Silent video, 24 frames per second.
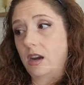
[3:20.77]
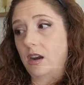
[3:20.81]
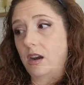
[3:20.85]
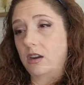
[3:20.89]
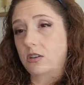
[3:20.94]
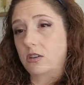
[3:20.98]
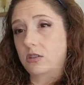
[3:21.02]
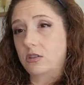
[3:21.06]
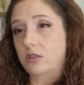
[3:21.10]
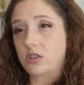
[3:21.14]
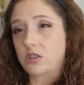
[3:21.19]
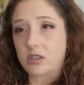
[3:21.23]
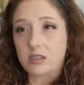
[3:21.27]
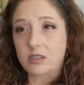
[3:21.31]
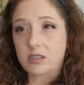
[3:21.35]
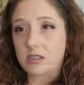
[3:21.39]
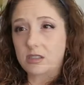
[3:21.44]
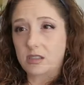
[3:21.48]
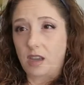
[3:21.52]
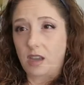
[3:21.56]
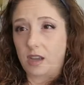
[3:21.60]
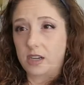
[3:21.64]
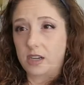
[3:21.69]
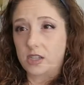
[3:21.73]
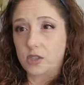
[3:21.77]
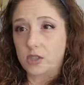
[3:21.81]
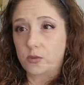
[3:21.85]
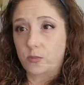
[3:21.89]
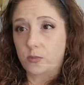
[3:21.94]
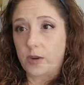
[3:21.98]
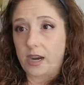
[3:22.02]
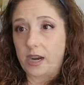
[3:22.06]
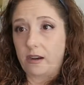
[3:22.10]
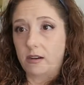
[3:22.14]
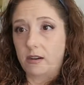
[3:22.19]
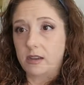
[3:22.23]
are just not as
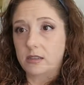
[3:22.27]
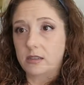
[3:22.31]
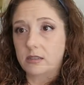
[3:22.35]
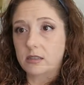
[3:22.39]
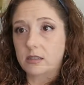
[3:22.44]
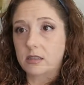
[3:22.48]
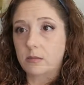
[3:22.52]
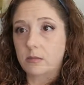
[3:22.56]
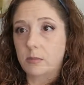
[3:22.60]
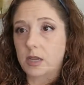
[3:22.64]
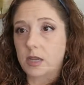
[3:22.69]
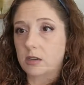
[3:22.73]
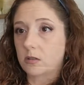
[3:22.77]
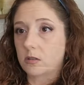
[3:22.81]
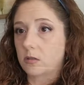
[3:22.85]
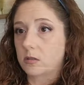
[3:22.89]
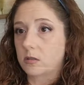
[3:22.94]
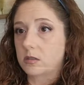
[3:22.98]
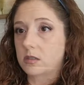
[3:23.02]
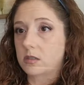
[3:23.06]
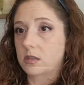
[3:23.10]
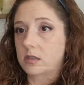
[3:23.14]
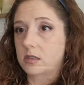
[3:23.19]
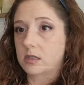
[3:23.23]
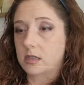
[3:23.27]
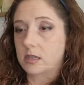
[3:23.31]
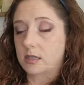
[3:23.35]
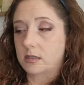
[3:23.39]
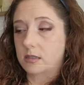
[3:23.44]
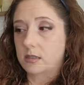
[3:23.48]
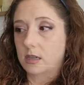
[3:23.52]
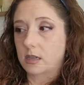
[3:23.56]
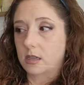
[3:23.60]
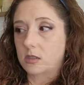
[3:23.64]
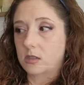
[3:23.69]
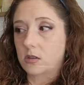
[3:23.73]
rare as the medical
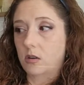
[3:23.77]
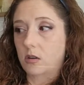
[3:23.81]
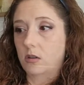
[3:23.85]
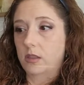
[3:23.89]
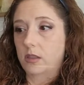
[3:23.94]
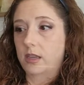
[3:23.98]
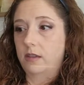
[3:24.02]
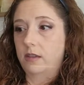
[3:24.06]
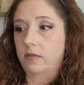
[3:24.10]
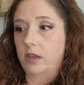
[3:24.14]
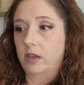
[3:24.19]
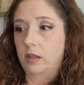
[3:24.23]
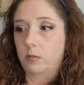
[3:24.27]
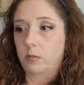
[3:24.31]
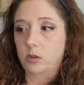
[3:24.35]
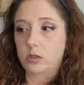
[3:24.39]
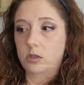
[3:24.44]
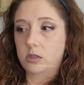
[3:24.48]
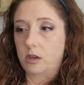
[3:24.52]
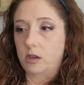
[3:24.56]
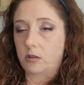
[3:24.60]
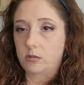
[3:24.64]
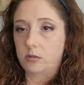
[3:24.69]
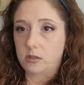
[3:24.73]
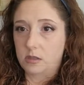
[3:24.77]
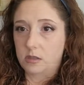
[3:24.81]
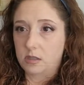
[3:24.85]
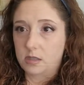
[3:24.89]
statistics currently available shows.